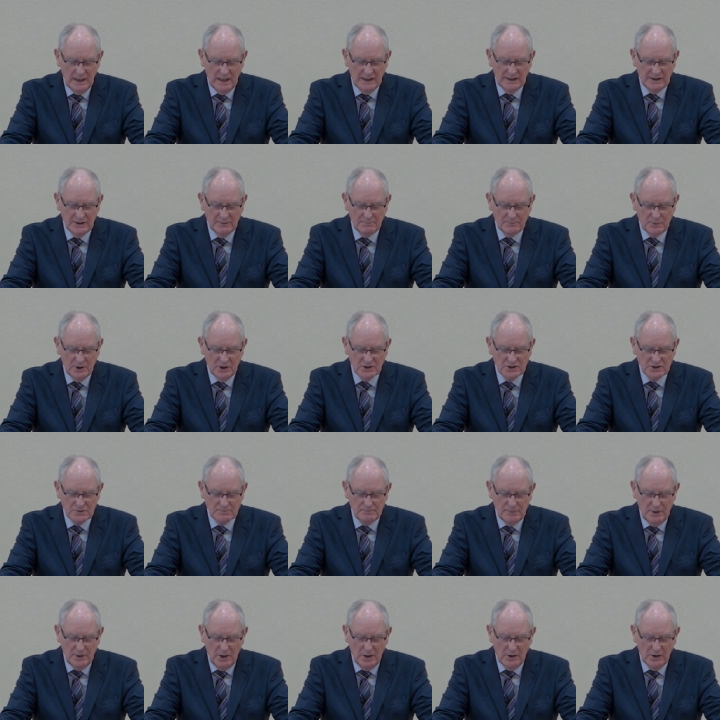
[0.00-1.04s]
and the
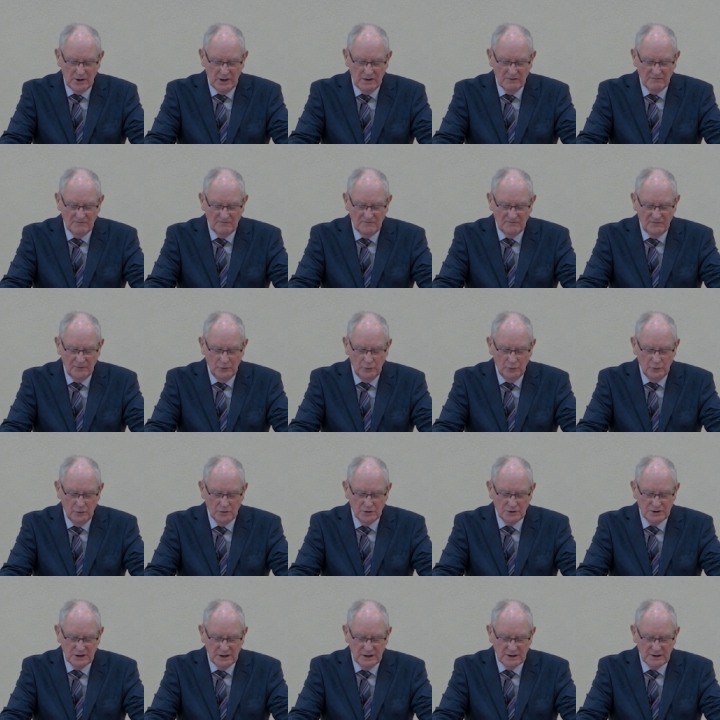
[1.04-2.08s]
prosperity of
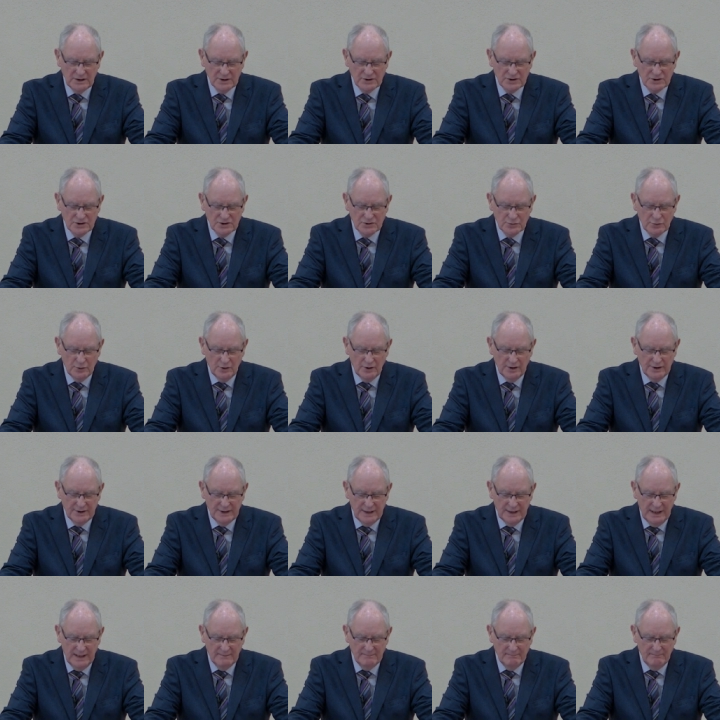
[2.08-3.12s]
fools shall destroy
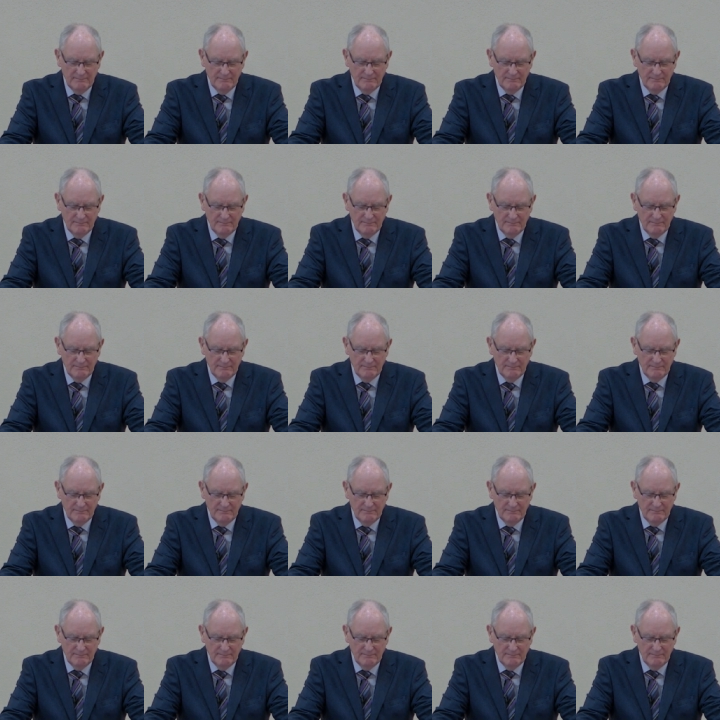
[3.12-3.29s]
them.